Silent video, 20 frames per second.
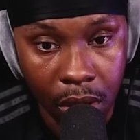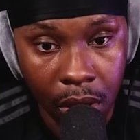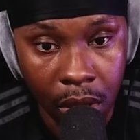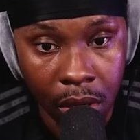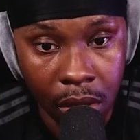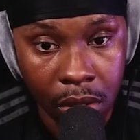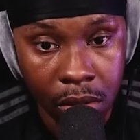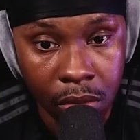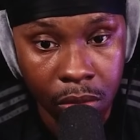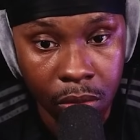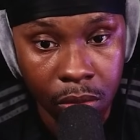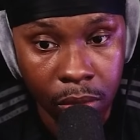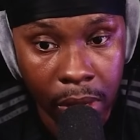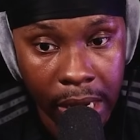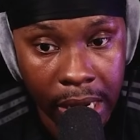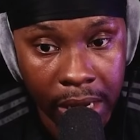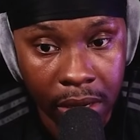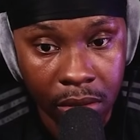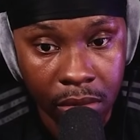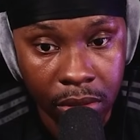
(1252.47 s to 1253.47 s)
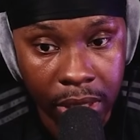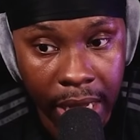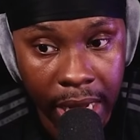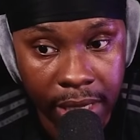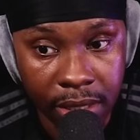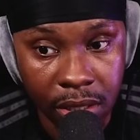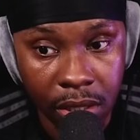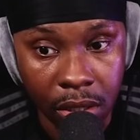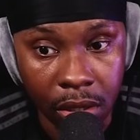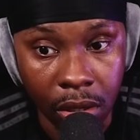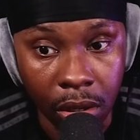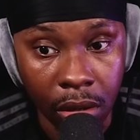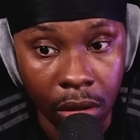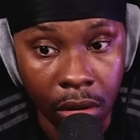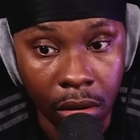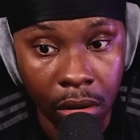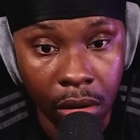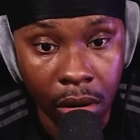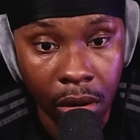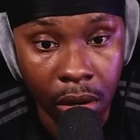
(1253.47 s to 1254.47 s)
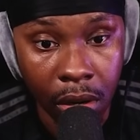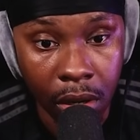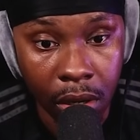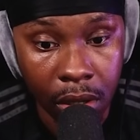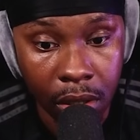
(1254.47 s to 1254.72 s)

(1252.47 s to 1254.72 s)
Oh, wow. That's a lot.